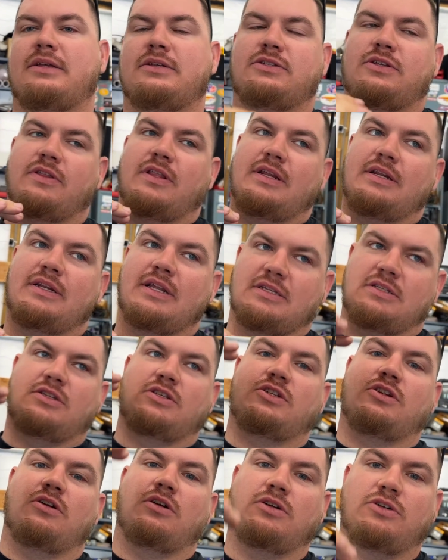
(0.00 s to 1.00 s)
so that it doesn't
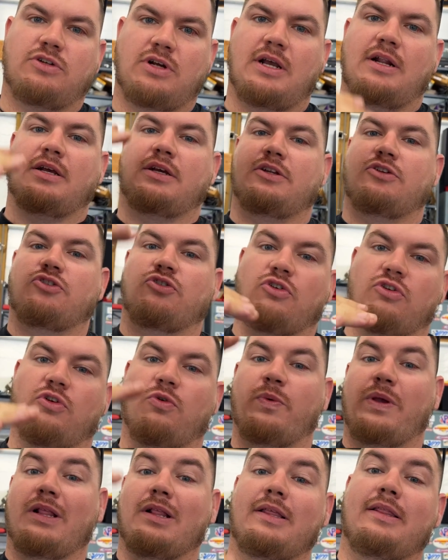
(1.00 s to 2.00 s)
start trying to control a
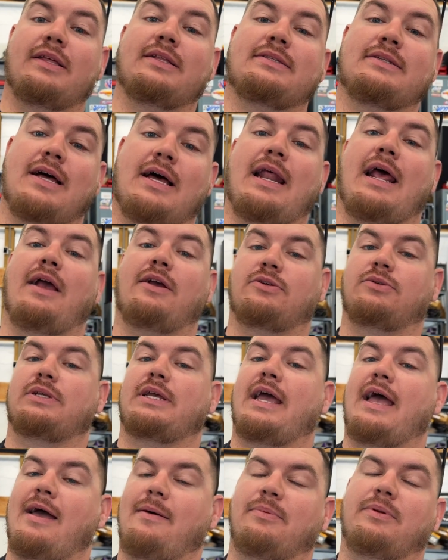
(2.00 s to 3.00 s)
wheelie that's not actually
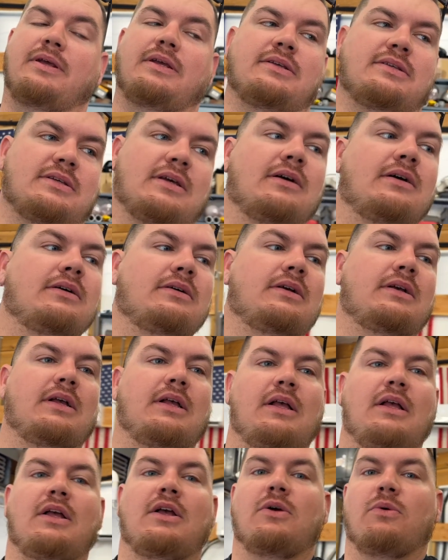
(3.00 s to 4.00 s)
happening. So
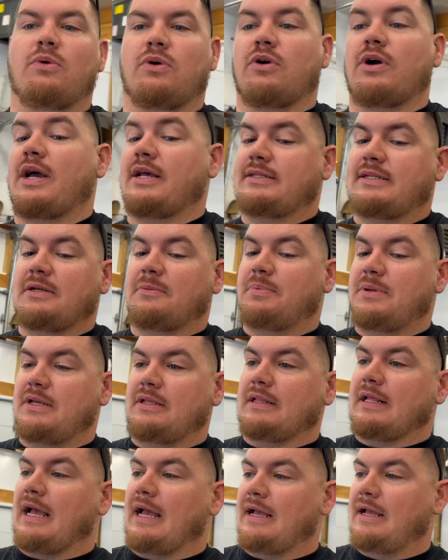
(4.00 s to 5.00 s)
we'll go ahead and take a peek at
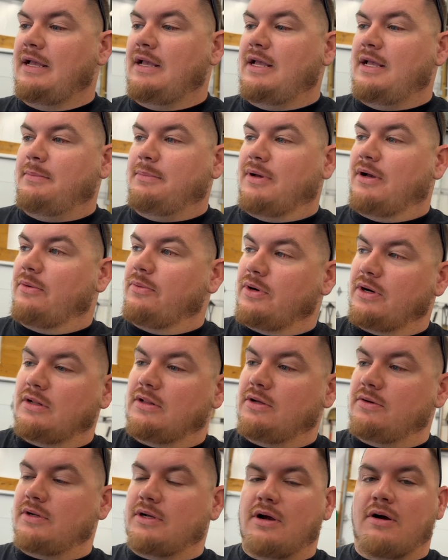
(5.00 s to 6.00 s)
that. But we're going to
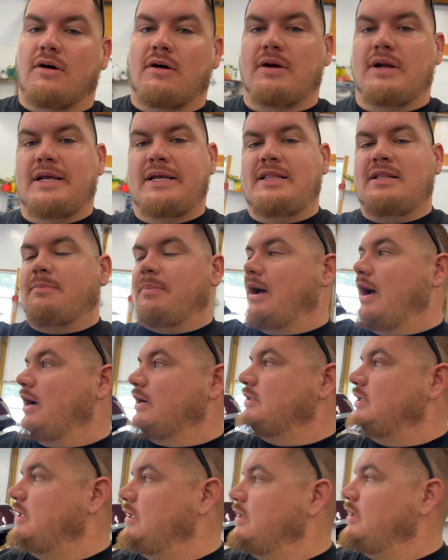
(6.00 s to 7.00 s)
load the car in the
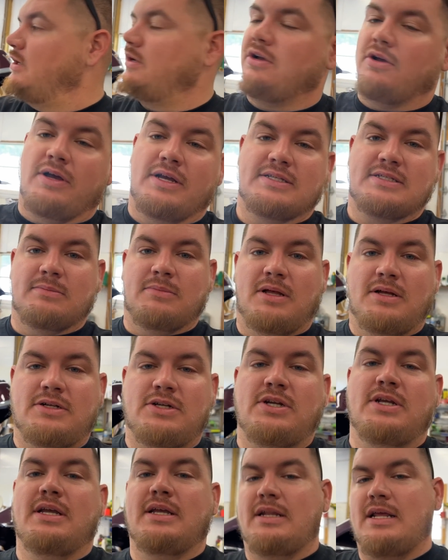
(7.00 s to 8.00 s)
box, go get some lunch,
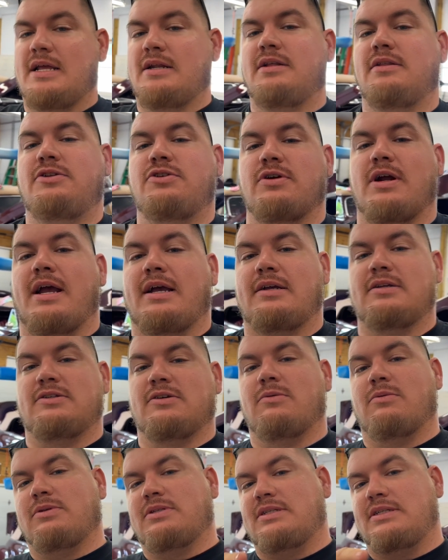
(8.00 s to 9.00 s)
and head to the track. So
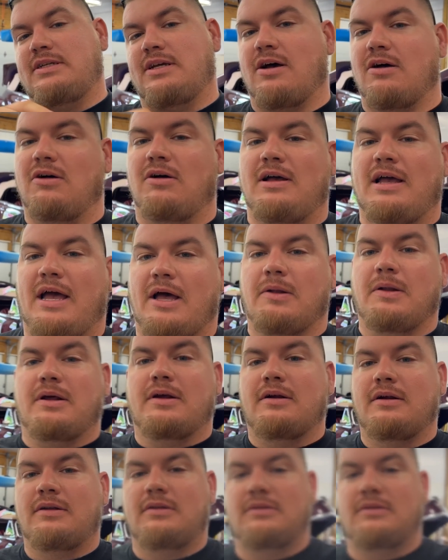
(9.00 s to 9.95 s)
we'll see y'all out there.